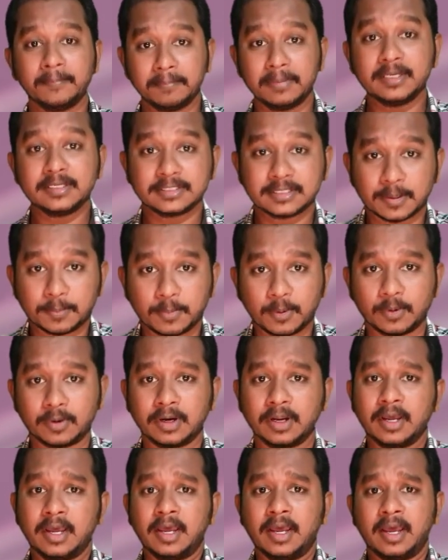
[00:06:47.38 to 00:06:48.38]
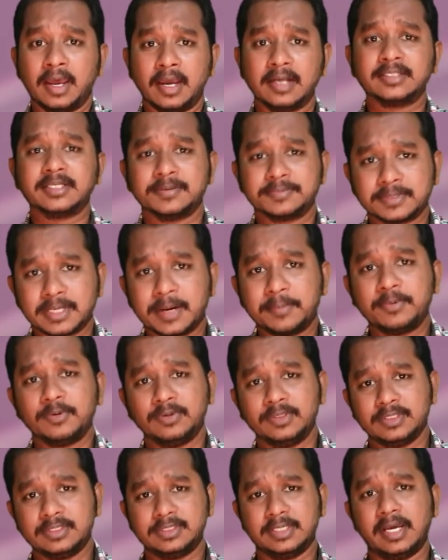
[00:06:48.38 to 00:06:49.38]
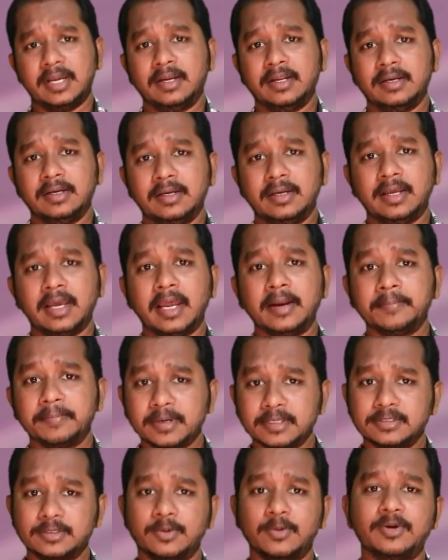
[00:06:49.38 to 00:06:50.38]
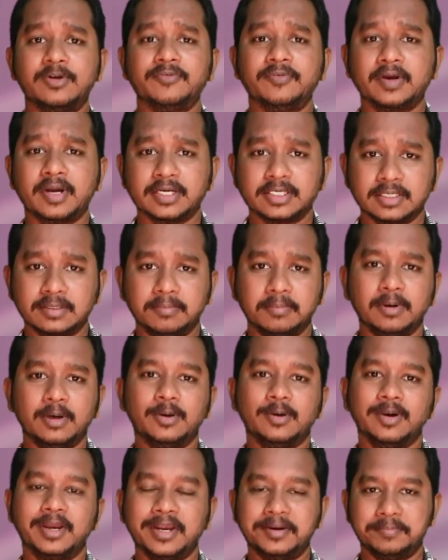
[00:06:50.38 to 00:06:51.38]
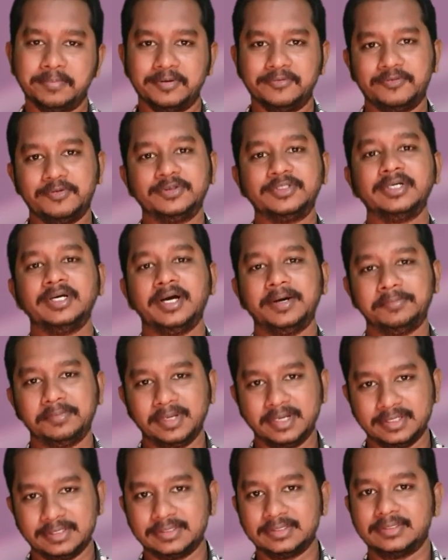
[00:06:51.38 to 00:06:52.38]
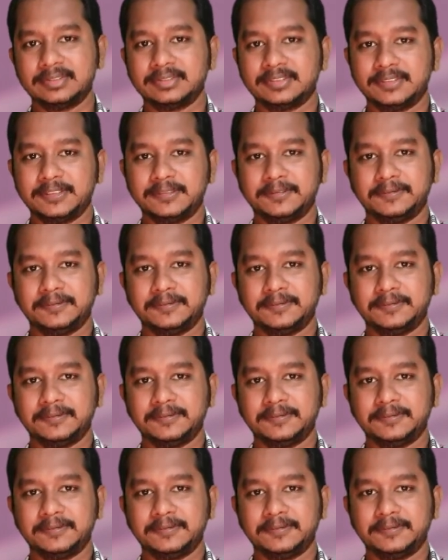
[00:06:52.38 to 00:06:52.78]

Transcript: Please support and subscribe to this channel and press the notification bell to get my future updates.